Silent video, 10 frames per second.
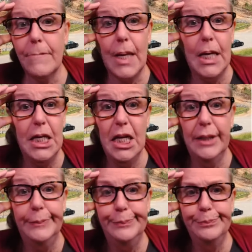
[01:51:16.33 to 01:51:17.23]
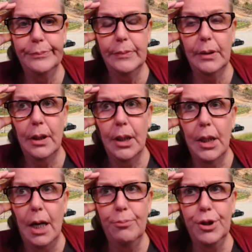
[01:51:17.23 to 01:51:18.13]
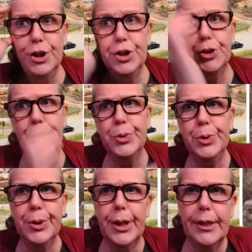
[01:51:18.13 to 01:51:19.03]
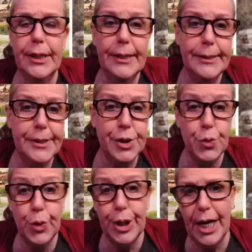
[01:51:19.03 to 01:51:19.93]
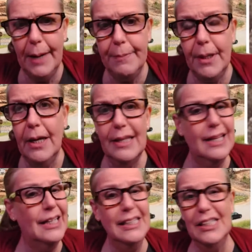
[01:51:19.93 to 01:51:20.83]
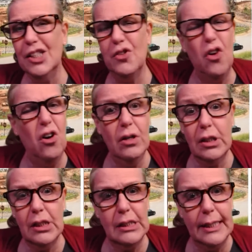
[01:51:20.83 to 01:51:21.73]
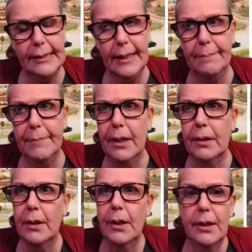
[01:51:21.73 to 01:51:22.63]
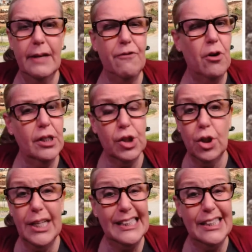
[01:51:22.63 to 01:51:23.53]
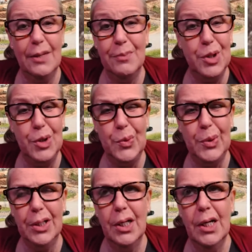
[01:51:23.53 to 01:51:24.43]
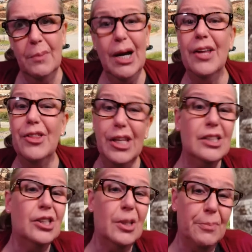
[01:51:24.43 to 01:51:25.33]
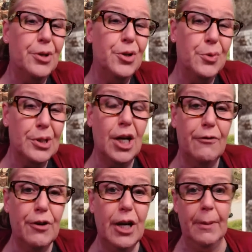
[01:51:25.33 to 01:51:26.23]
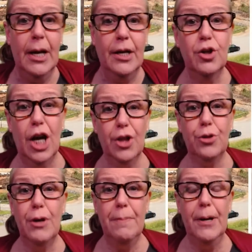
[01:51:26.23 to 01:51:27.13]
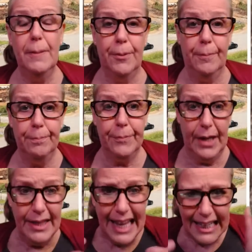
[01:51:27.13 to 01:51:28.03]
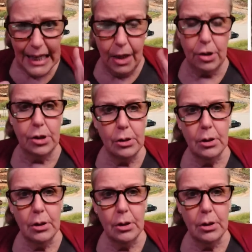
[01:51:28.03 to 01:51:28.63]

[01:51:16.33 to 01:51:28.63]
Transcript: yeah, I'm pretty sure that the Hinsons weren't happy. The Hinsons have always disliked that man. They've always thought he had something to do with it. But I think it's something to do with covering up. You got three people in that house.